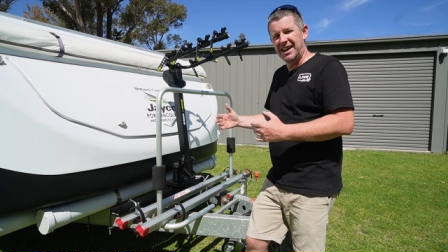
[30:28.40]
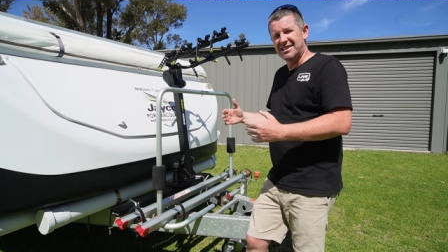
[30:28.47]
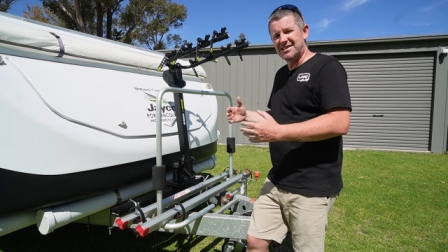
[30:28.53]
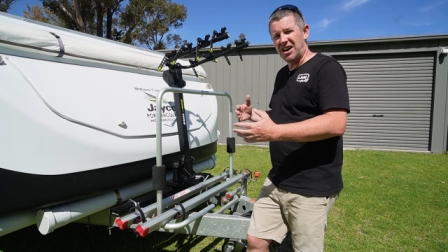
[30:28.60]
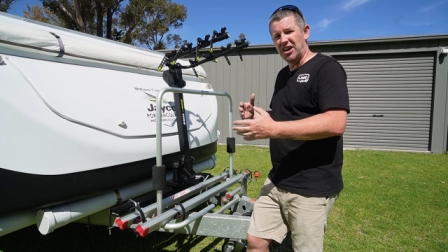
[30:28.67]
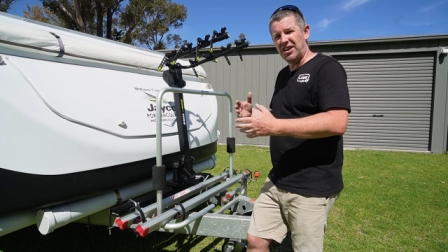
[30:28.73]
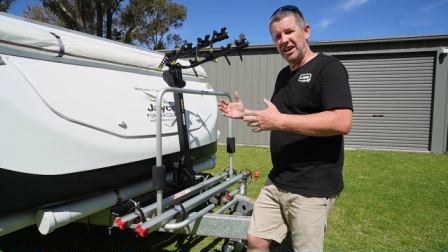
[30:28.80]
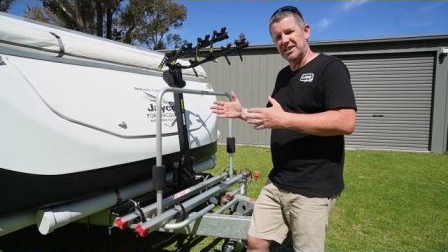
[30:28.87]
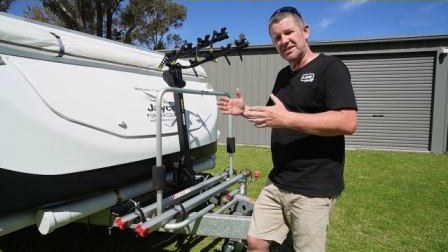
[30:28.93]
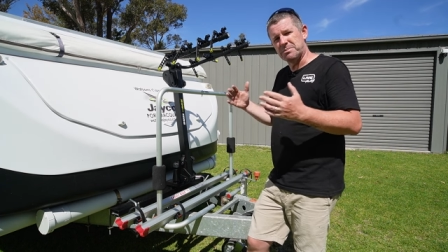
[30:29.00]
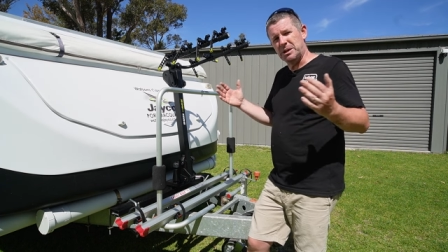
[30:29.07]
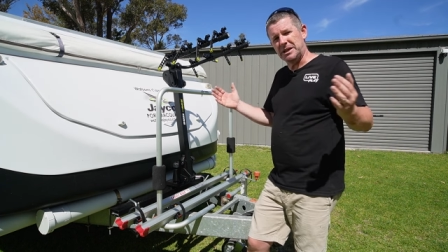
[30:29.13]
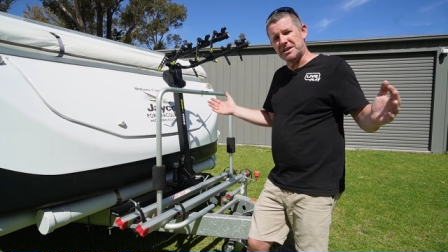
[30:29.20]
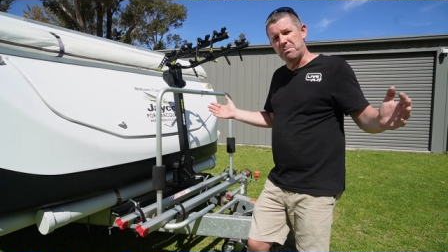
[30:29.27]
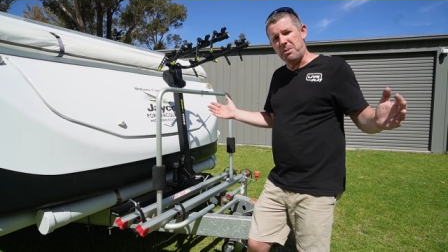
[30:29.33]
so that you
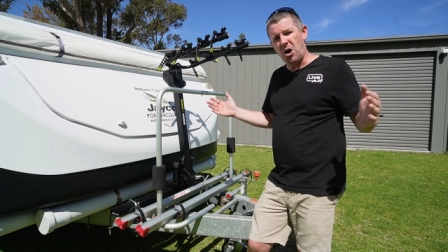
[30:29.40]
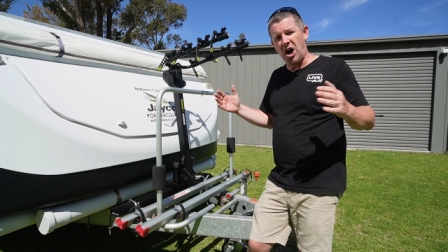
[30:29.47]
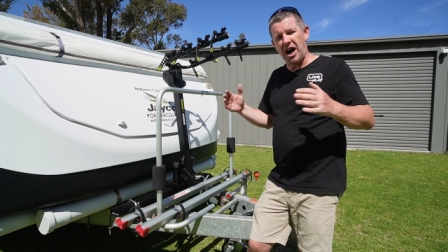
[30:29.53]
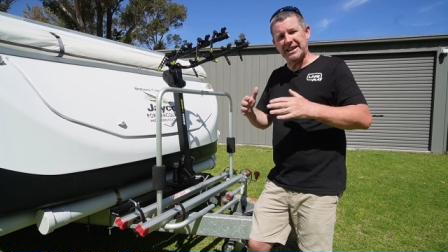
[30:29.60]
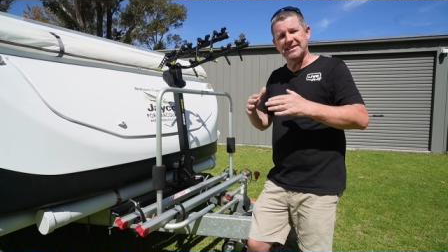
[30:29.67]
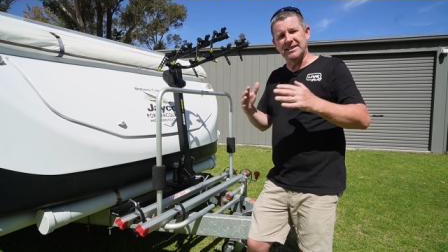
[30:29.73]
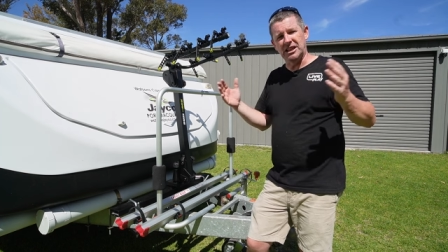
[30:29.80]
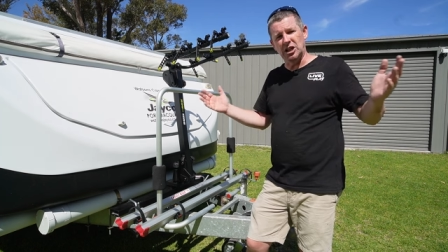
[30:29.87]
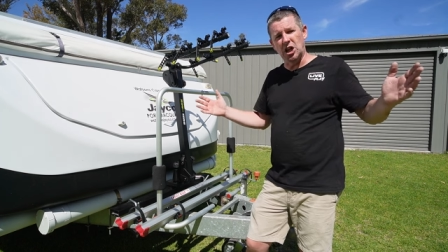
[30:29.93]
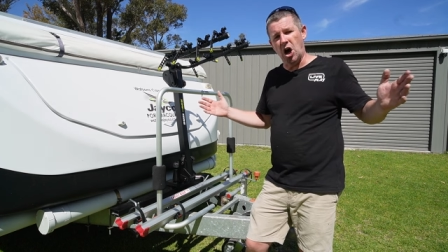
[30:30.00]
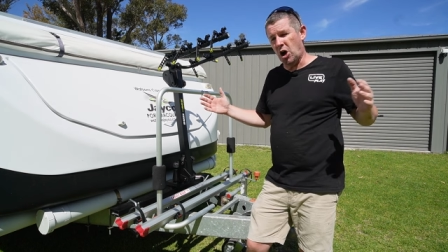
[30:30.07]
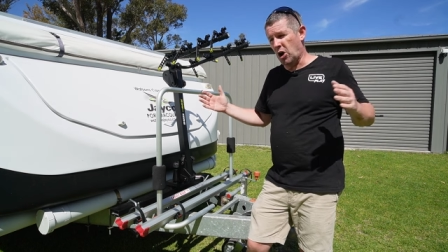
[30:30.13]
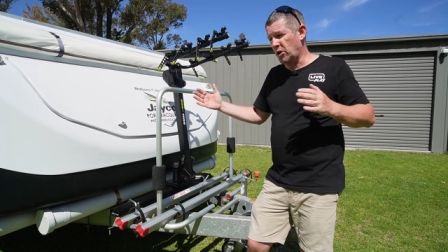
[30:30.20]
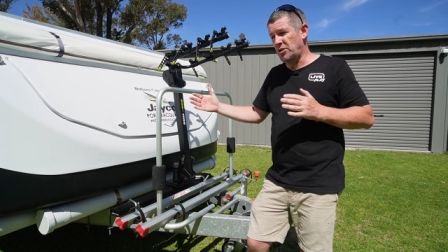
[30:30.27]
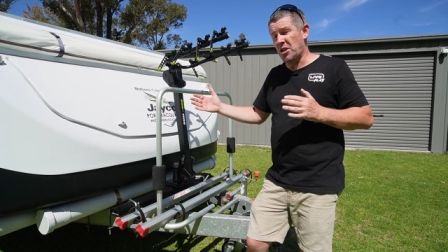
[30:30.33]
split the bikes and the
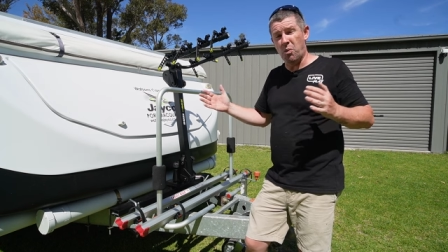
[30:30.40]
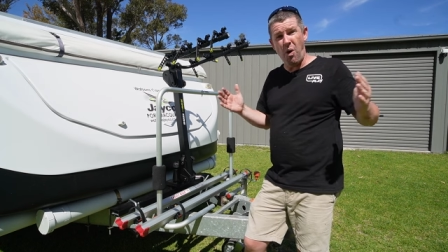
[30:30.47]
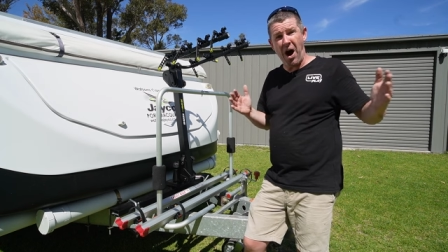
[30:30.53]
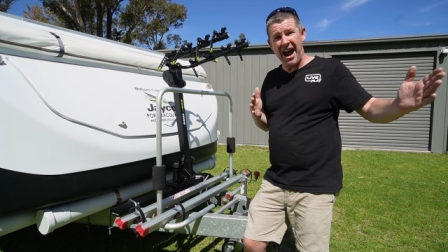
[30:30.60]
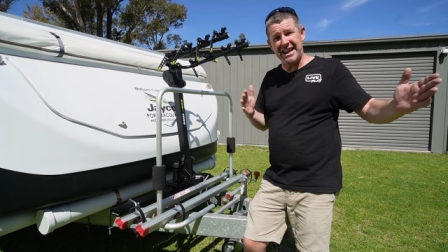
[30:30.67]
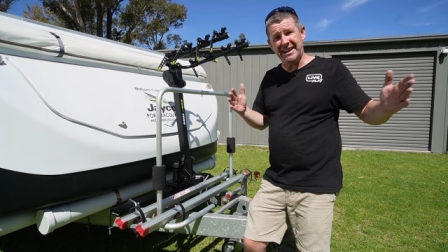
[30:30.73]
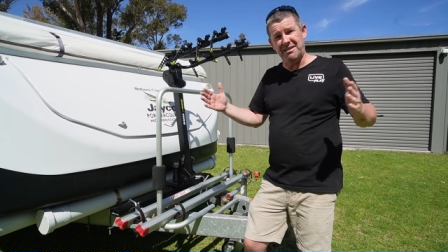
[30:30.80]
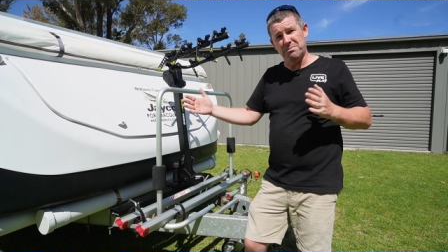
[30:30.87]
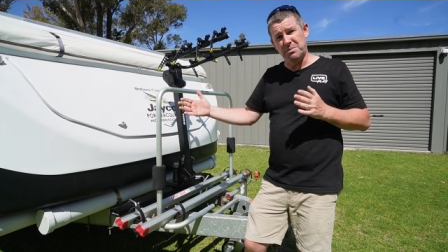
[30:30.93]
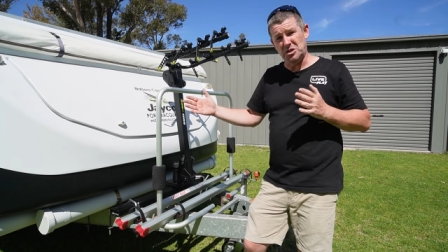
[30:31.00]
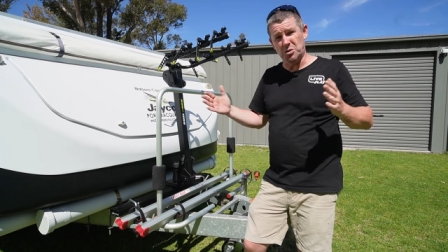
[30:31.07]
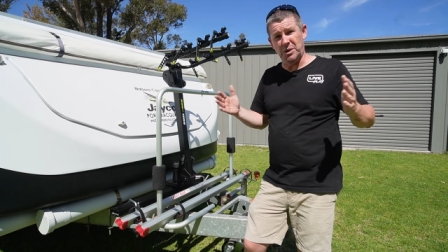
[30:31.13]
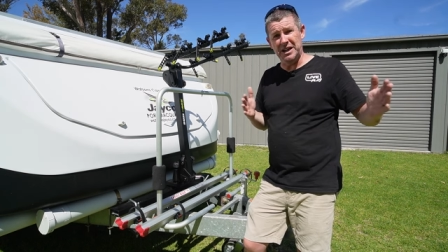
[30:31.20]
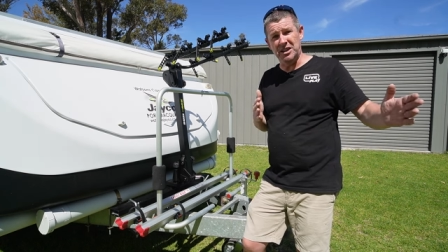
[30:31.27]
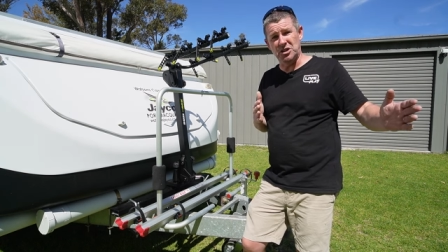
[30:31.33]
load and the weight
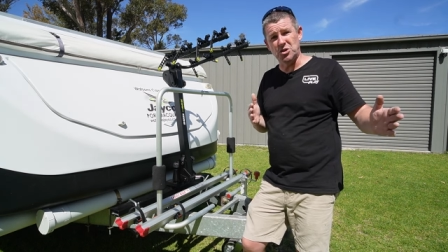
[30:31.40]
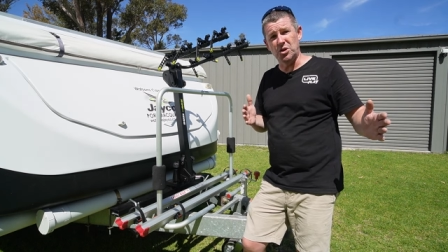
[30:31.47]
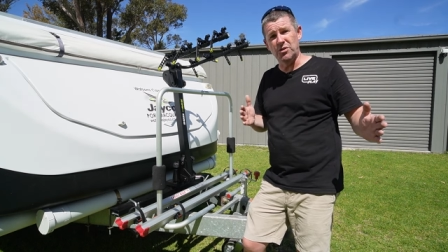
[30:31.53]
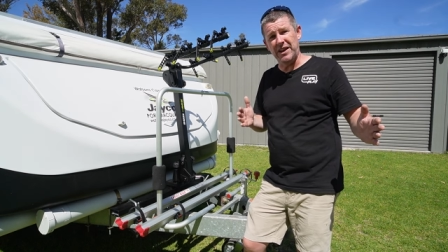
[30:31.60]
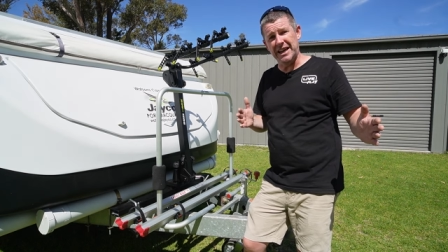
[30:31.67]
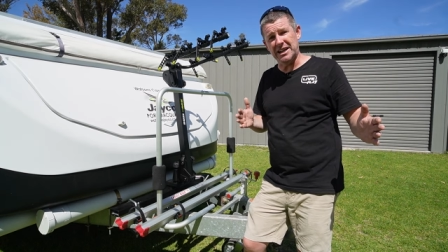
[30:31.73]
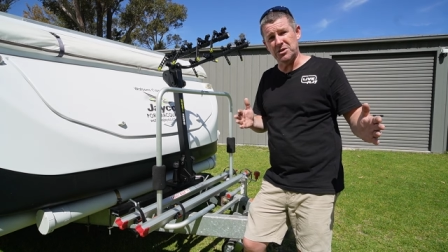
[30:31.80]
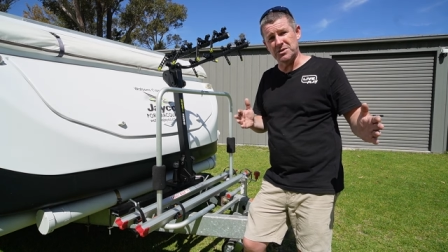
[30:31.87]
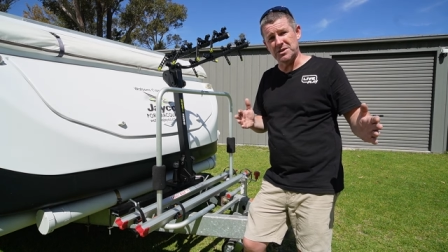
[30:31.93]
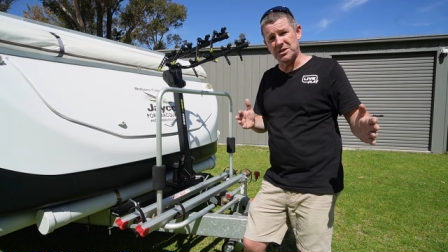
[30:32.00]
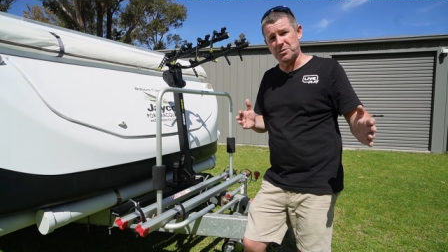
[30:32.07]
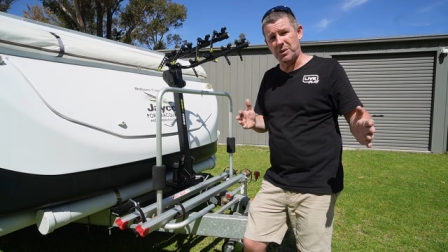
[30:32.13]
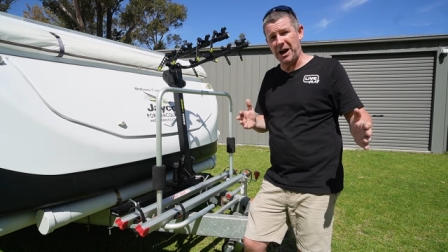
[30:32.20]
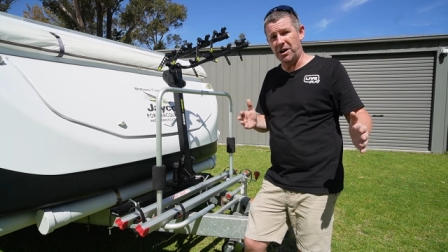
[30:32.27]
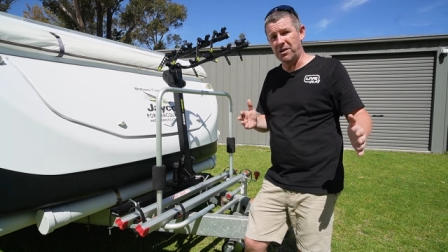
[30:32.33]
between the two vehicles
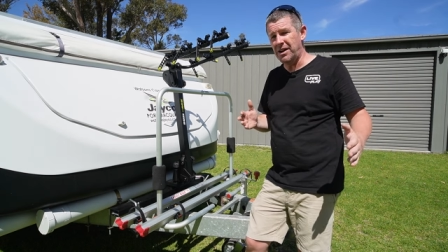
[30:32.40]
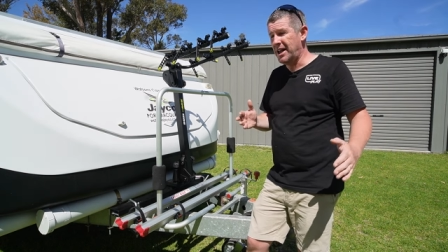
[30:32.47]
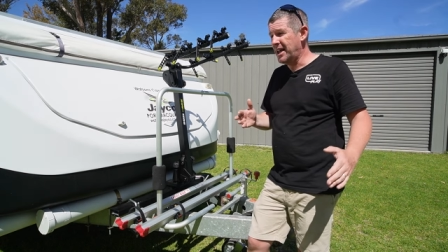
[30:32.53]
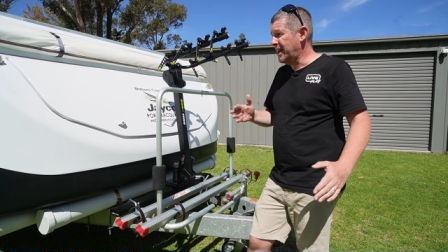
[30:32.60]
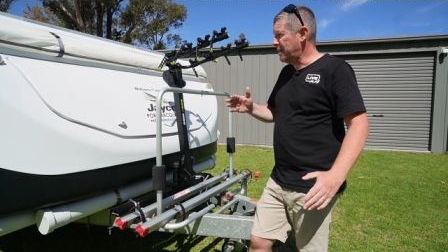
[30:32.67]
as well.